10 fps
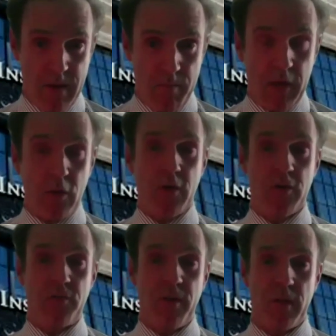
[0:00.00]

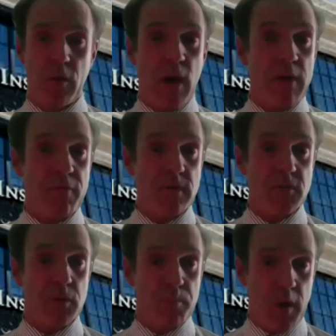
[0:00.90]
because the reference
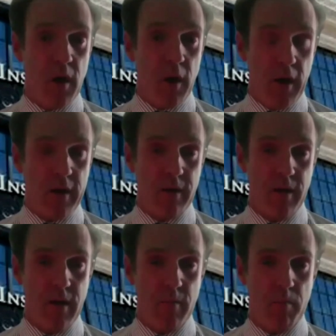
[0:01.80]
to Burke
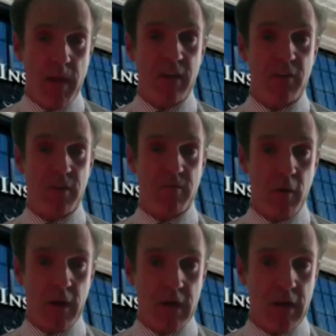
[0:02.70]
makes it
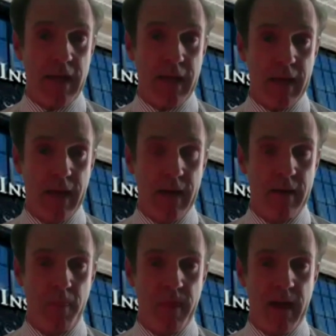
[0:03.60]
very clear
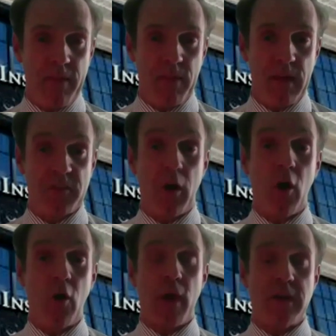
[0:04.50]
that there's a
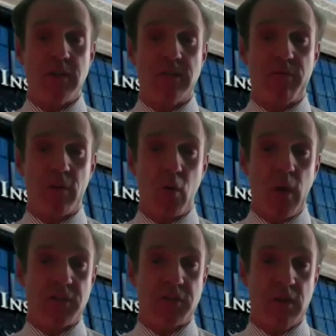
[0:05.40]
whole range of different
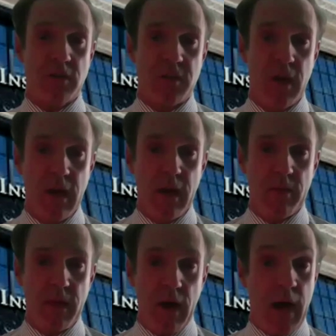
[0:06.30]
questions
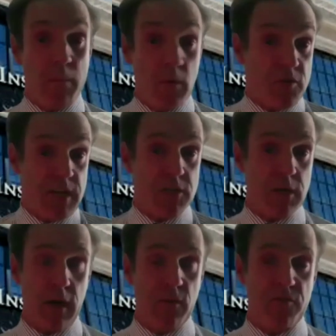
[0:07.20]
that I'm
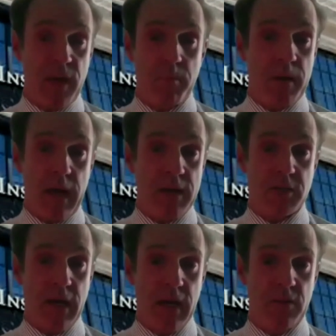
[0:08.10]
essentially on the same page
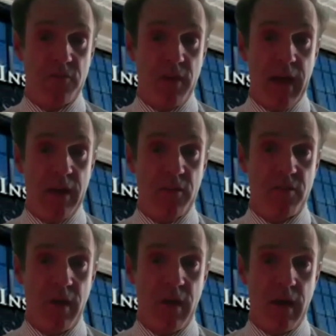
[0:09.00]

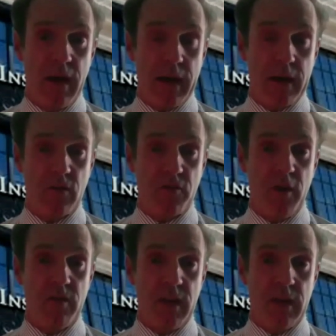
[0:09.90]
as our
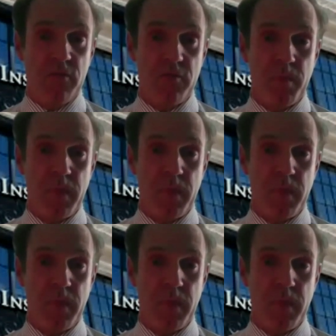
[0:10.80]
conservatives.